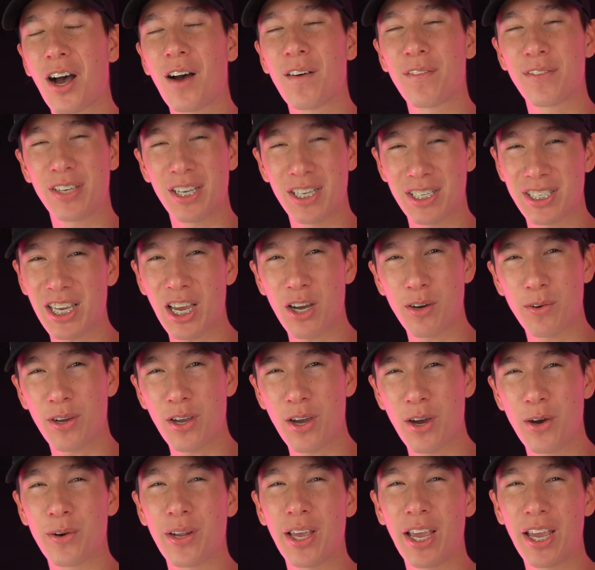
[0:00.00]
off discount
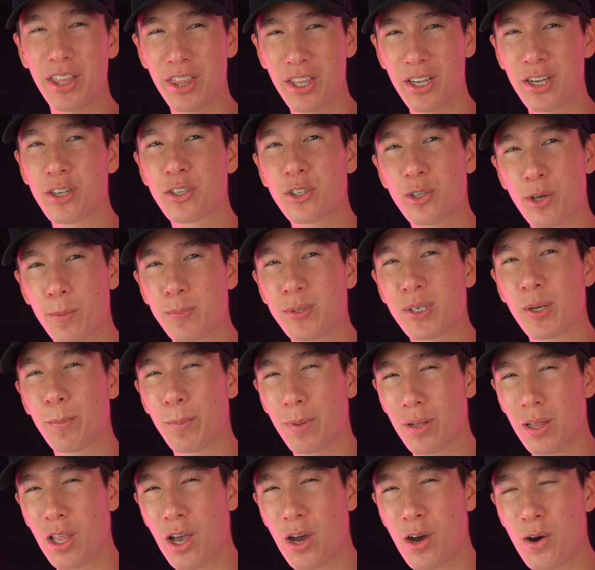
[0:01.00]
code in the description
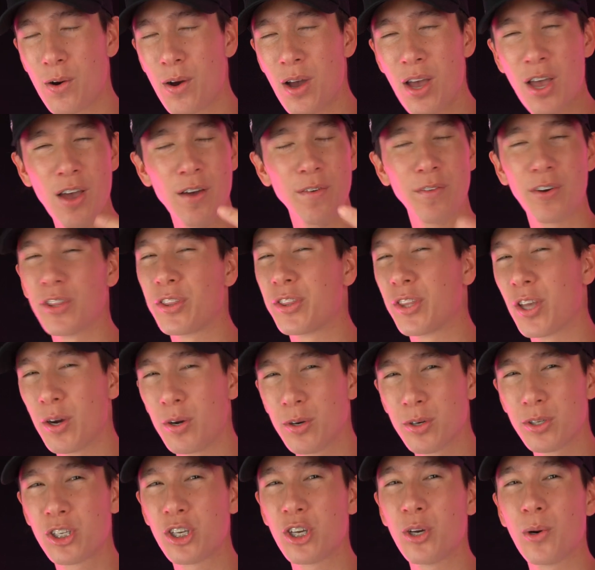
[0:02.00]
below for
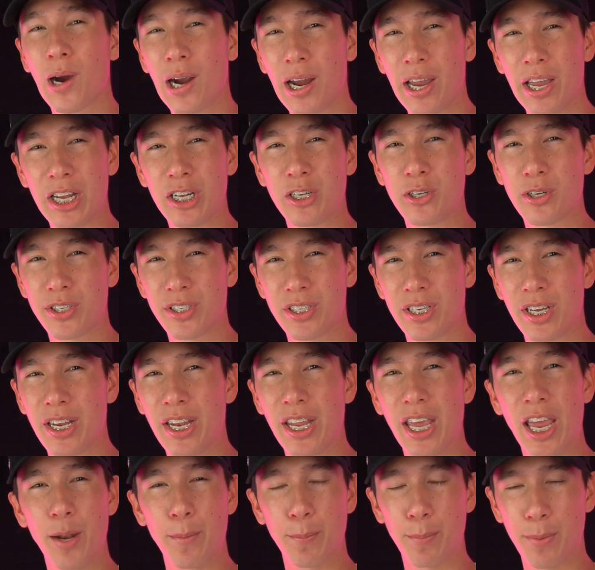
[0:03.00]
those who are
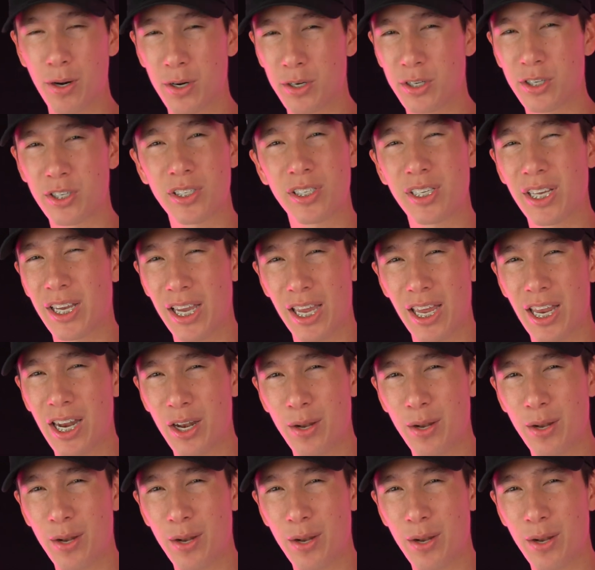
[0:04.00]
interested in purchasing it.